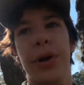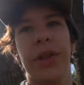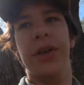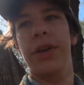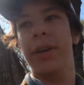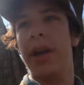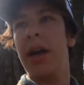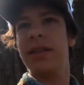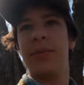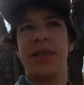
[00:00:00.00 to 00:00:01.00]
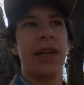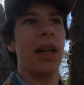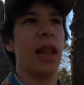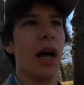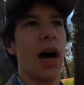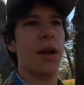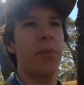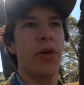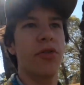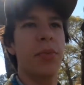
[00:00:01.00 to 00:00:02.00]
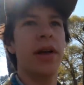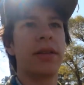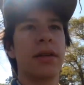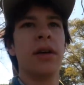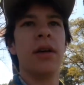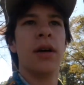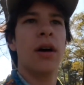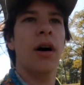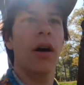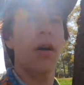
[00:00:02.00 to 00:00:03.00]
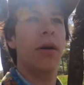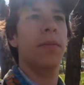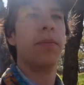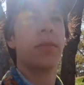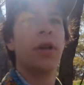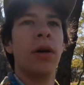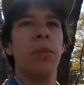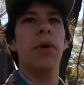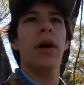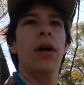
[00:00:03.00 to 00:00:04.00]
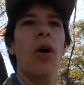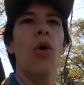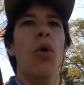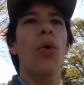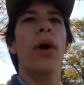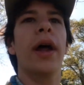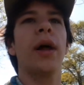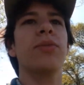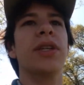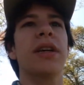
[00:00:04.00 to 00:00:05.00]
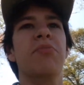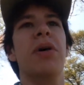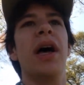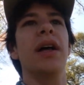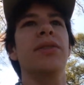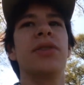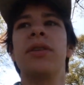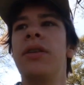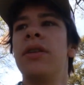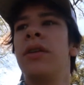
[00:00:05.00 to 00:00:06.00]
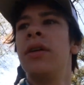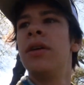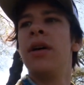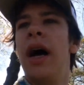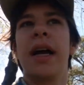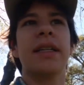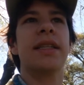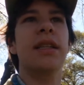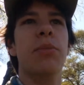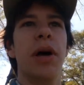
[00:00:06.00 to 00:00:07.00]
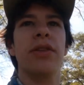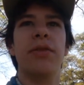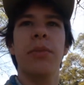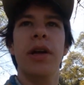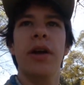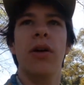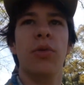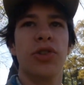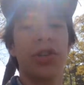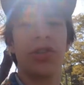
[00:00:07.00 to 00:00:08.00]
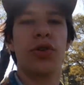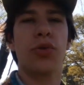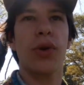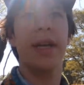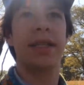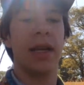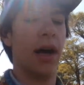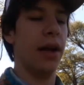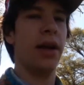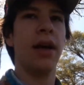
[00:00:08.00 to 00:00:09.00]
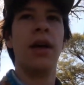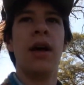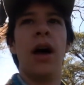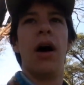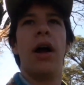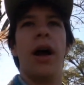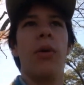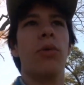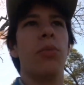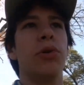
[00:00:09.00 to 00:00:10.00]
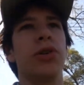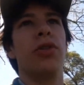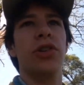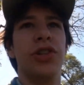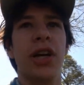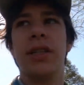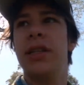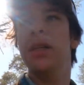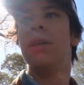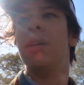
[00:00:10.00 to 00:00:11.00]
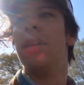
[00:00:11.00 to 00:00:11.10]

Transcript: really good, guys. I'm seeing a lot of movement. Um, but, oh, and I'm seeing beds. I can see the beds from here, which is a great sign. All right, I'm gonna put you on the chesty.